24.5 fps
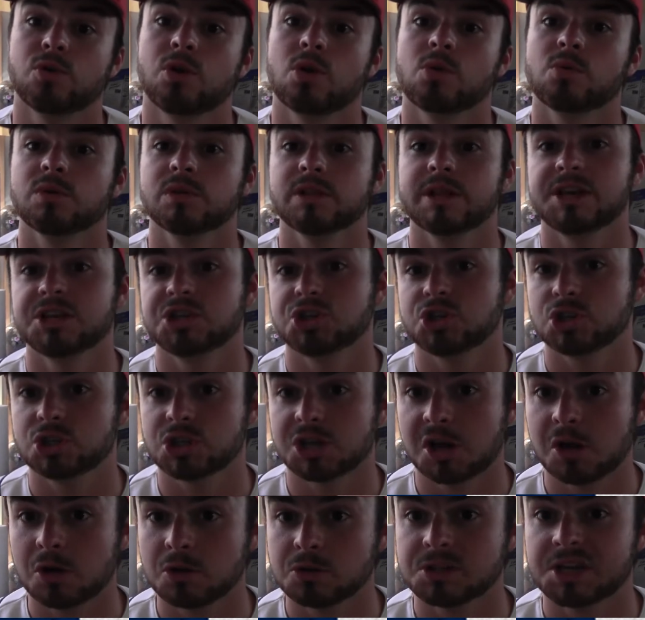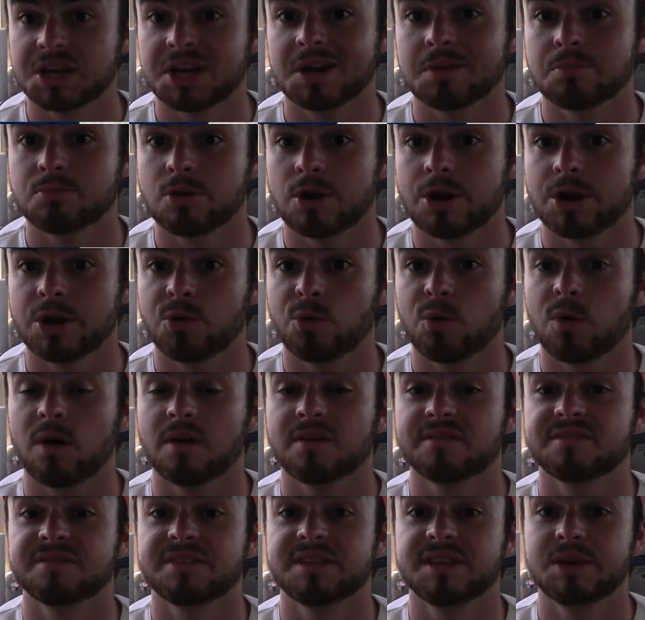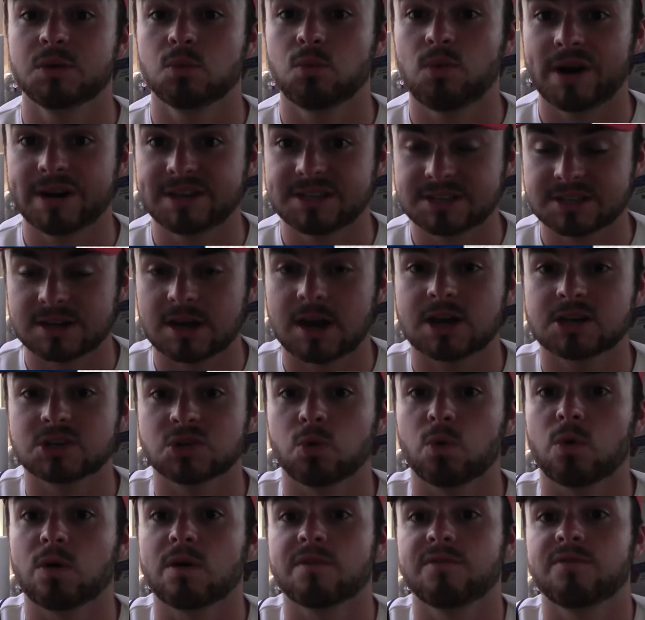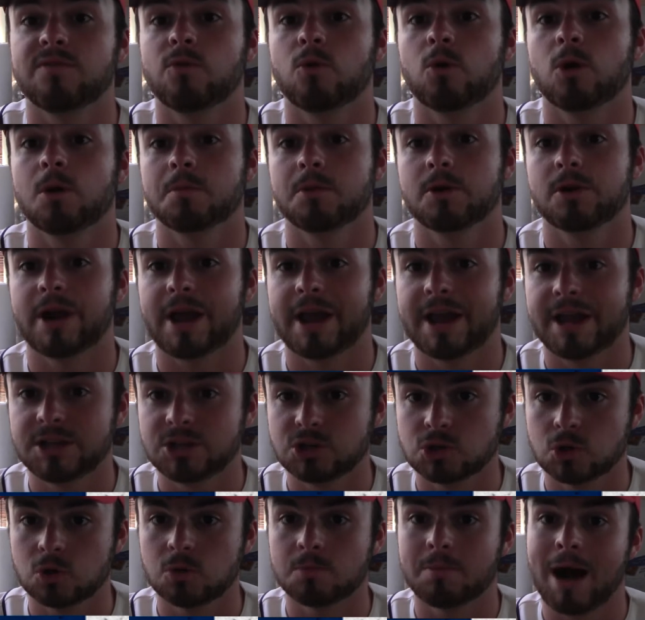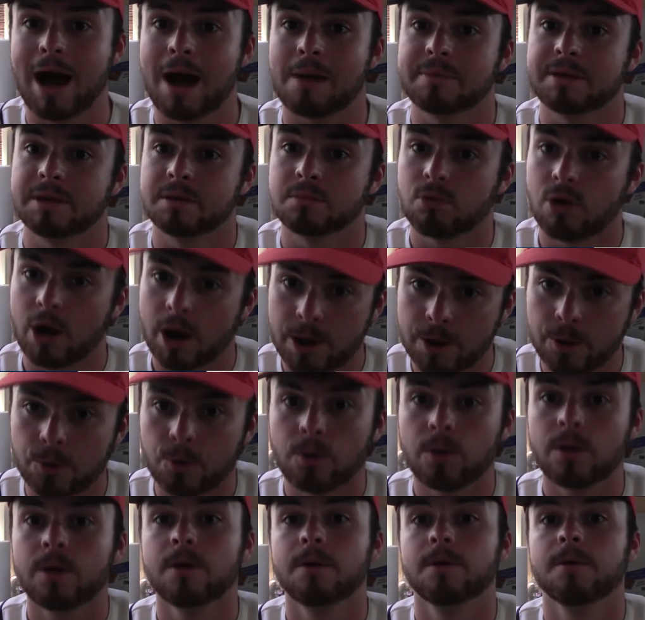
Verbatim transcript: no relation to Jose Abreu of the White Sox or former Angel Bobby Abreu.